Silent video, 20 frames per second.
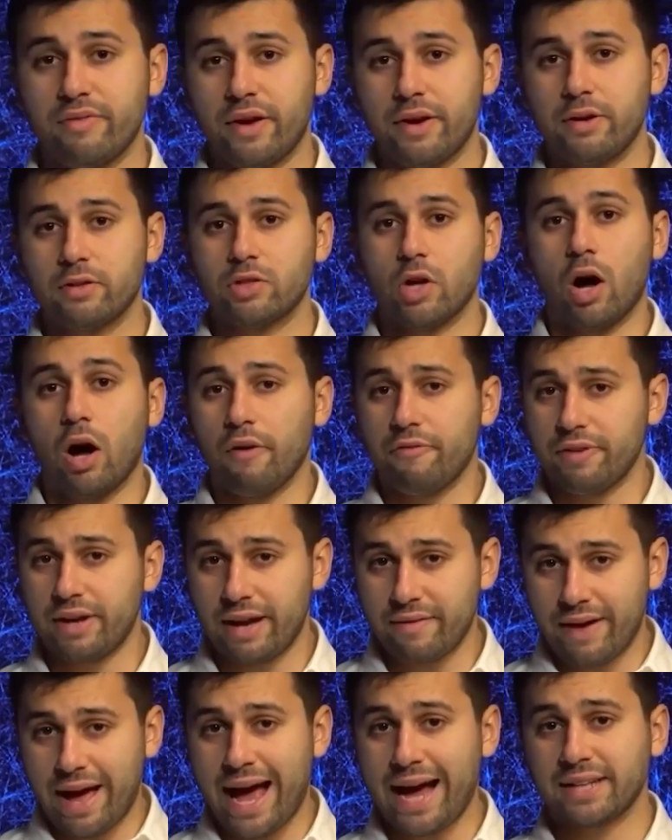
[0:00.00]
vendors often
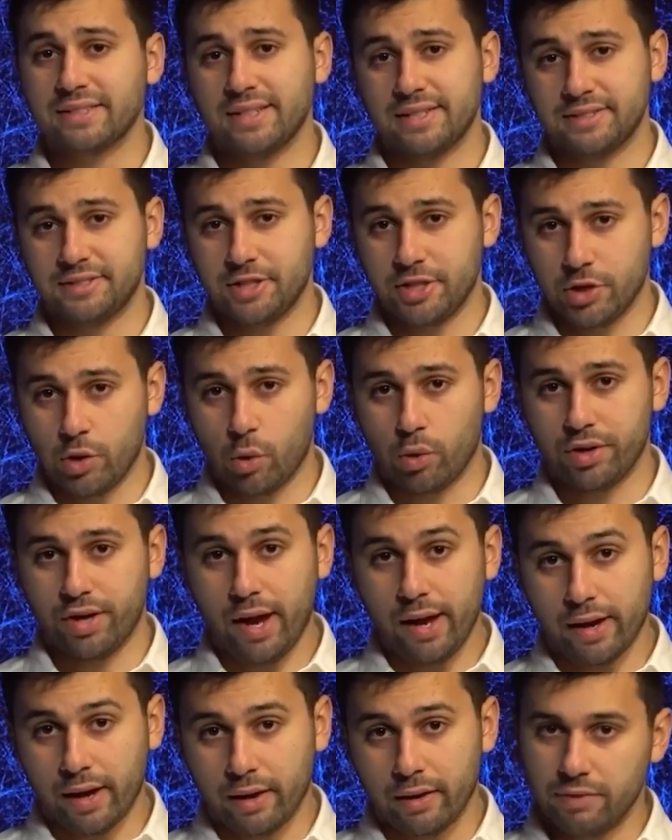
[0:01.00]
have access to your
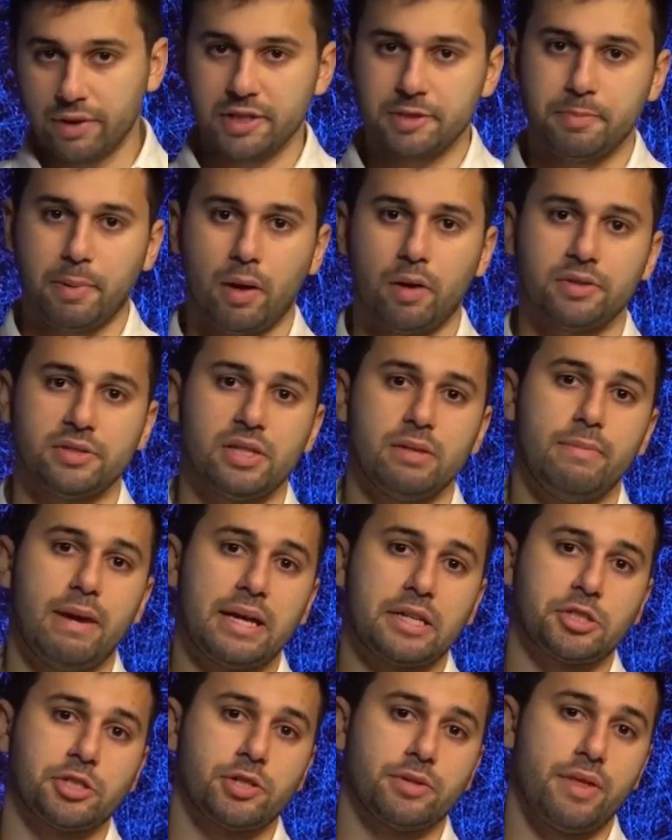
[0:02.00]
data. This policy
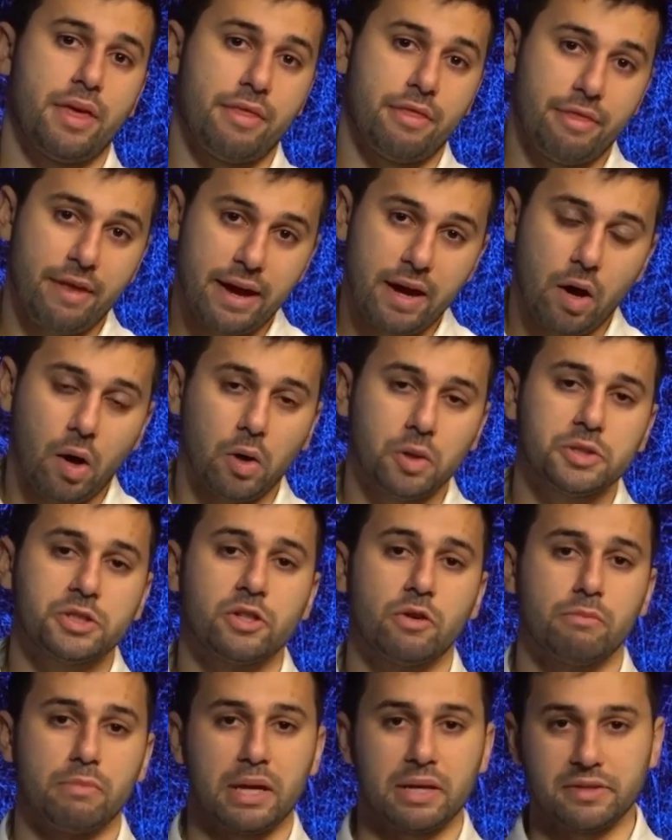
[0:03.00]
makes sure that they
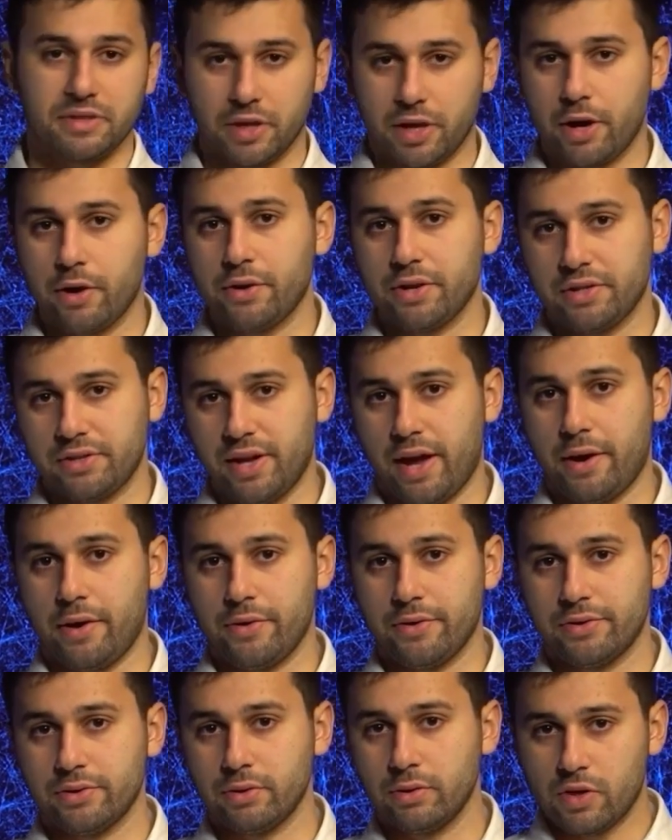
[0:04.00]
also meet security
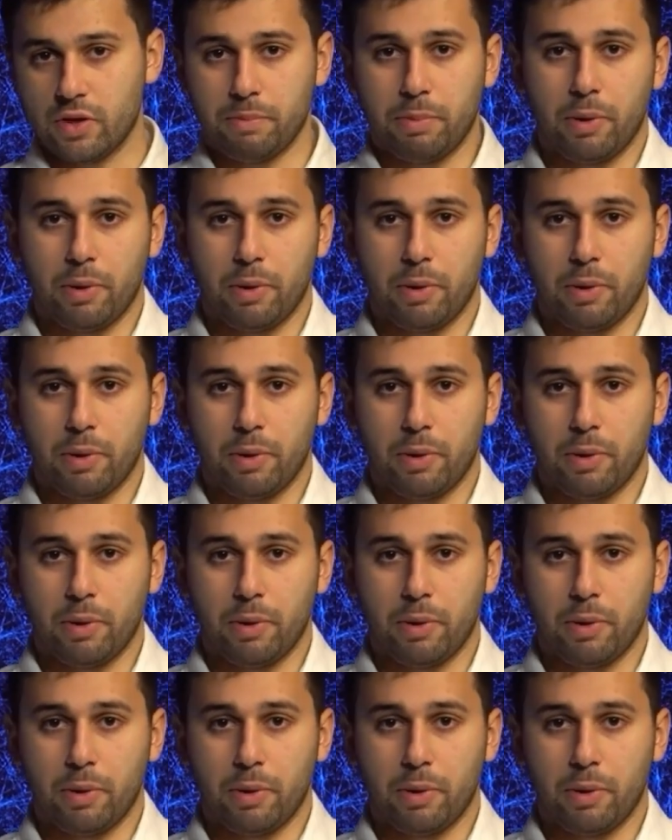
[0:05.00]
standards. So the